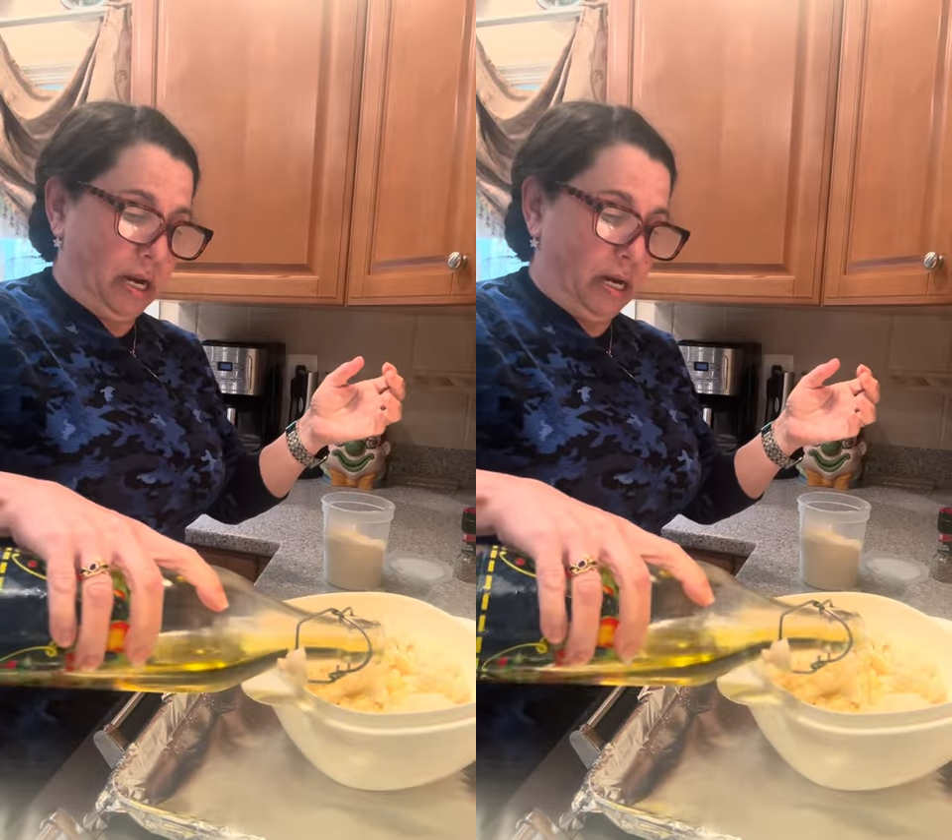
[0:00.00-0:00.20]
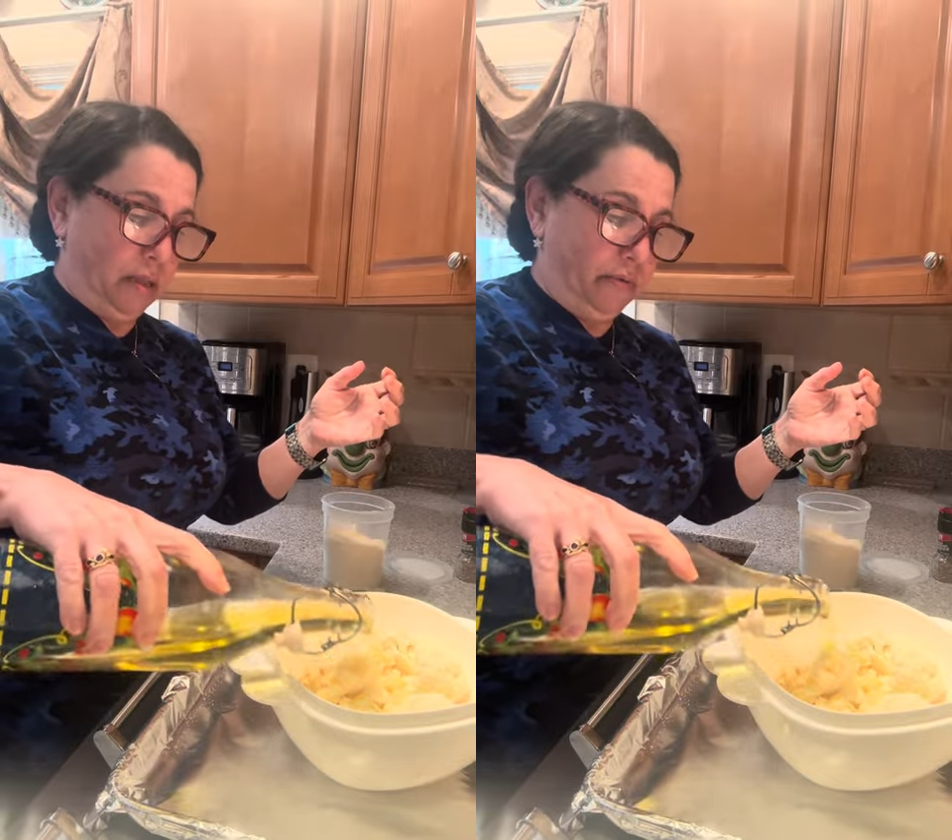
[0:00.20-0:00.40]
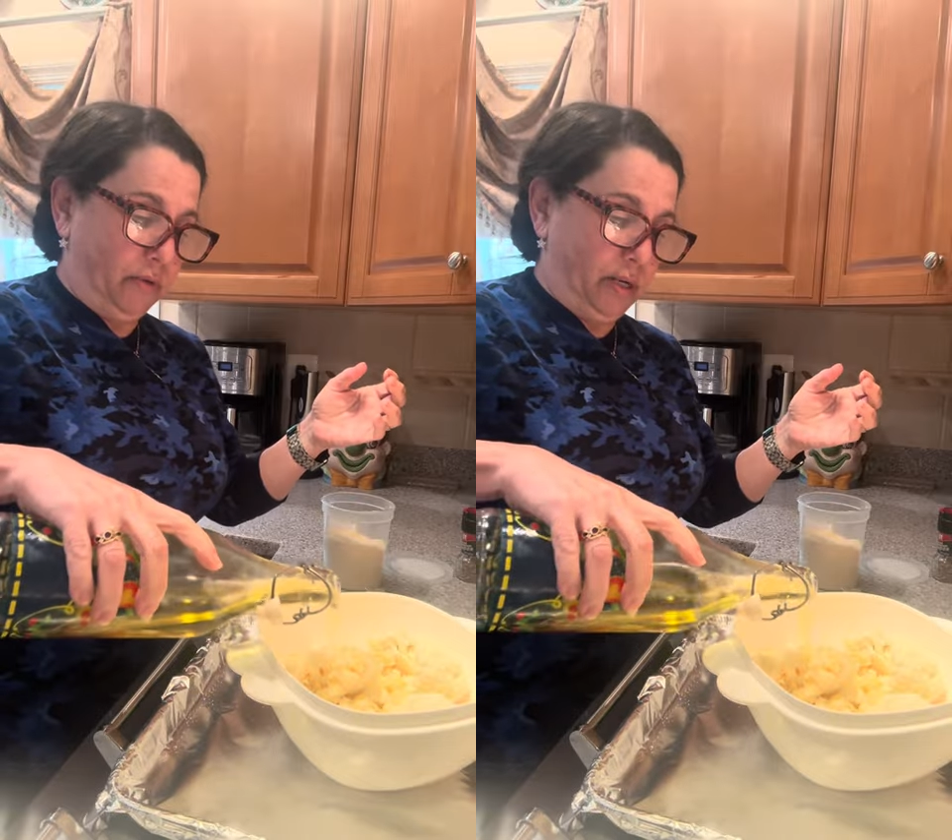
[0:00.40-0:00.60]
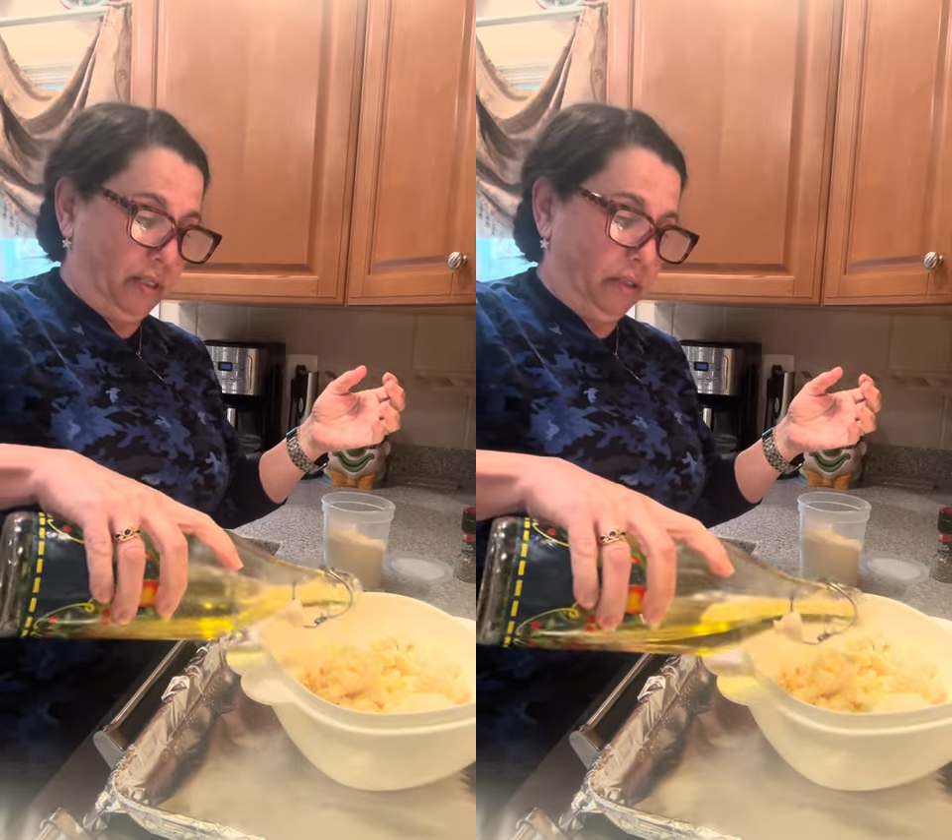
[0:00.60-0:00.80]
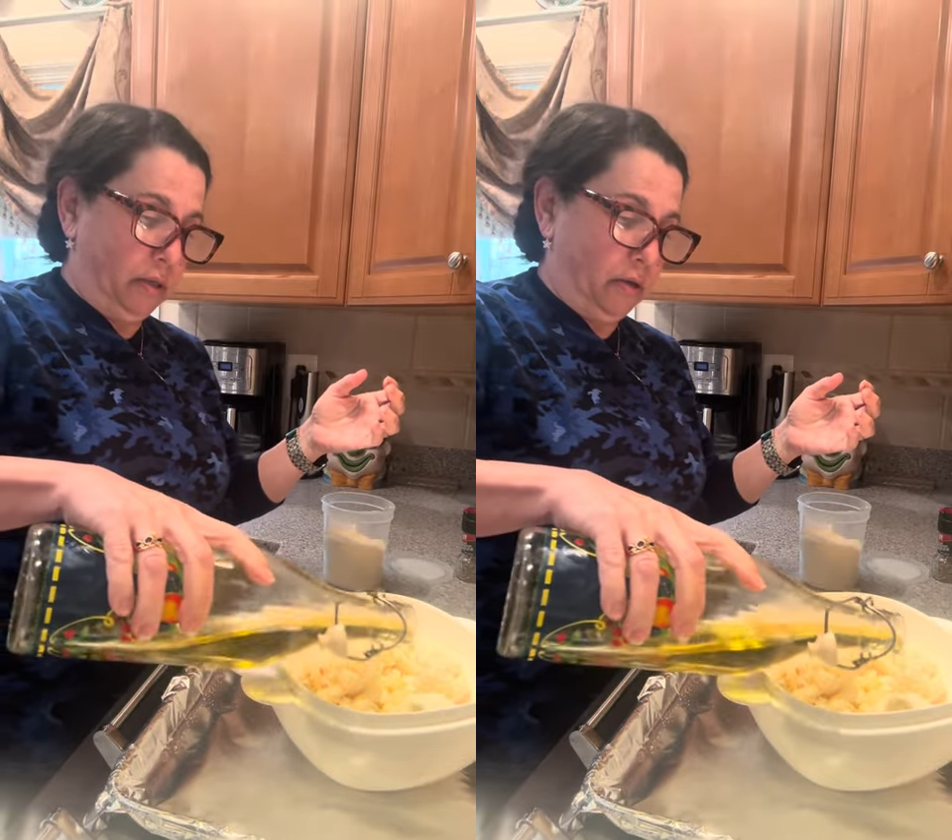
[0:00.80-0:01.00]
olive
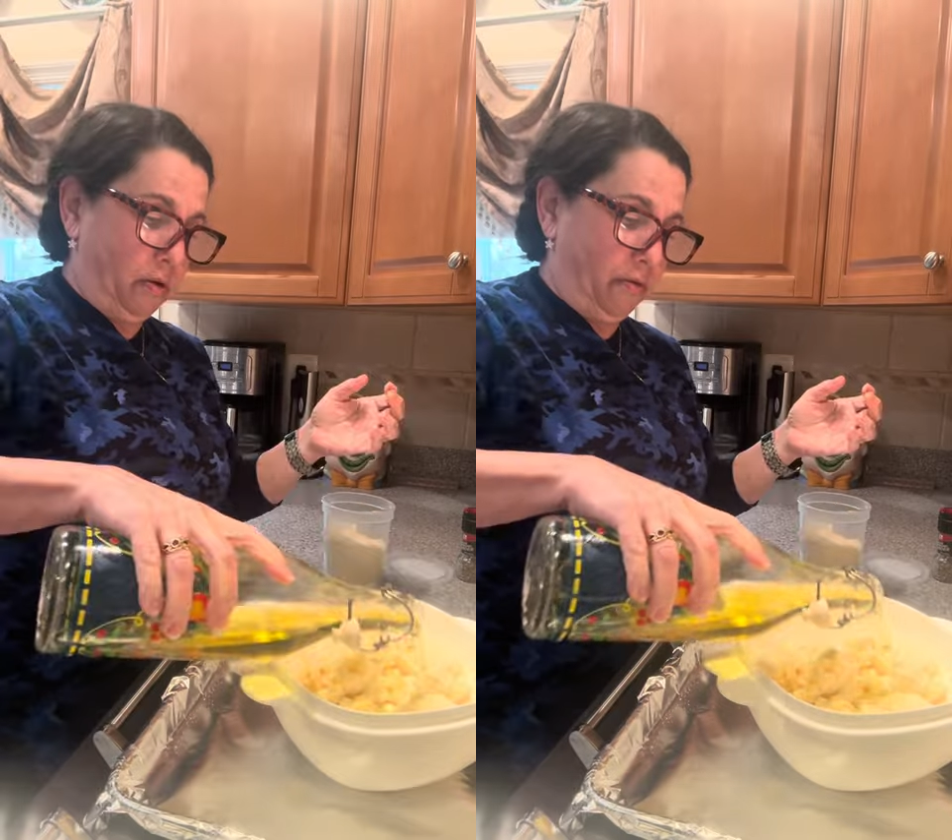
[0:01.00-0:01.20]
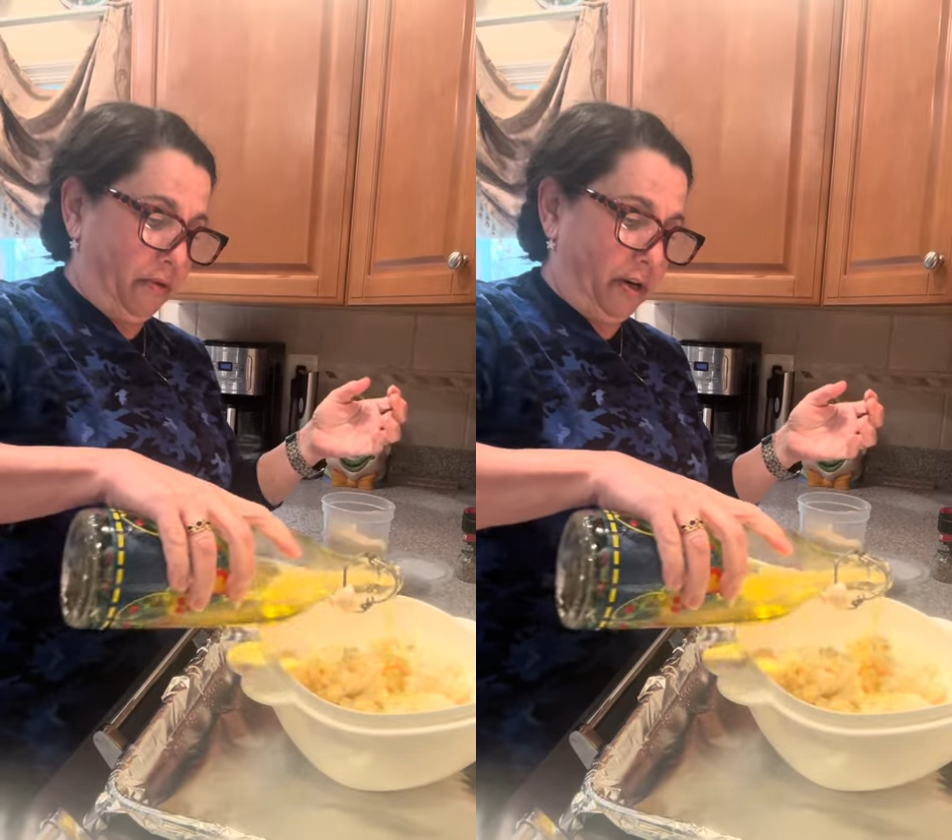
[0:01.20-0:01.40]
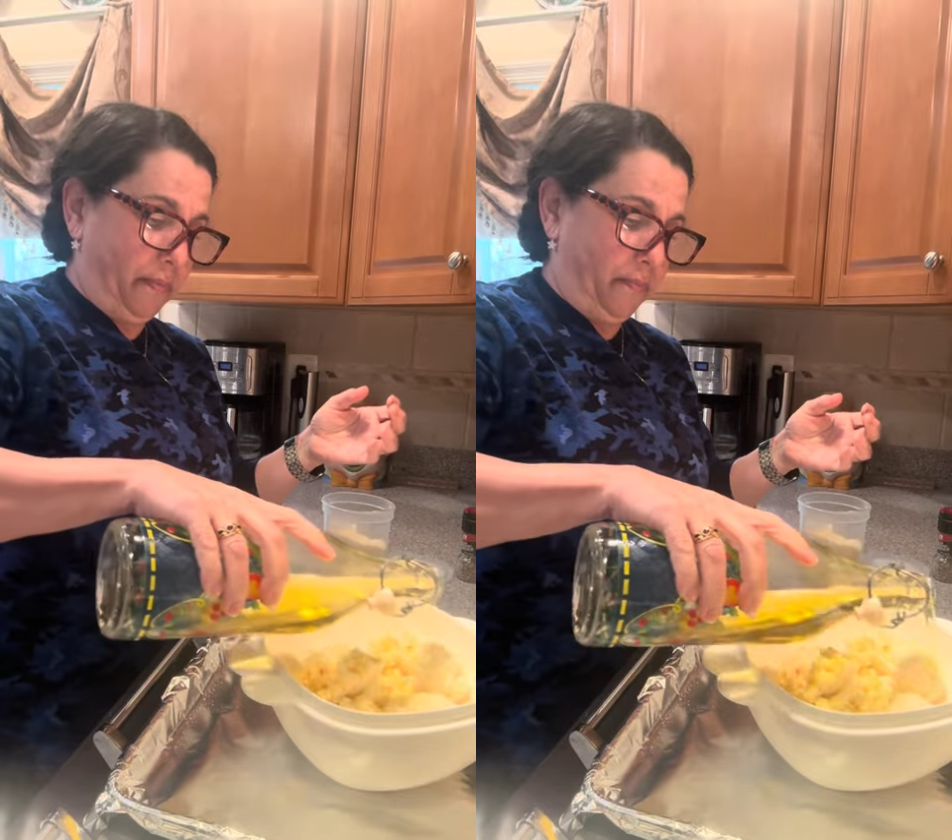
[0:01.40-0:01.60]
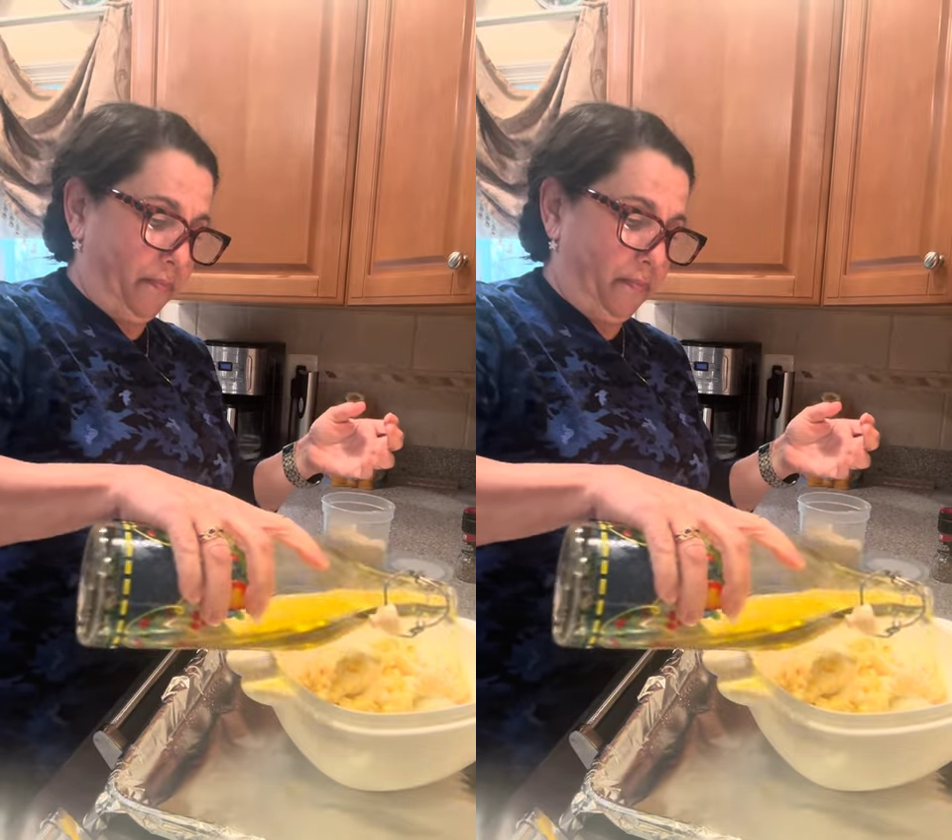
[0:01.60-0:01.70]
oil over it.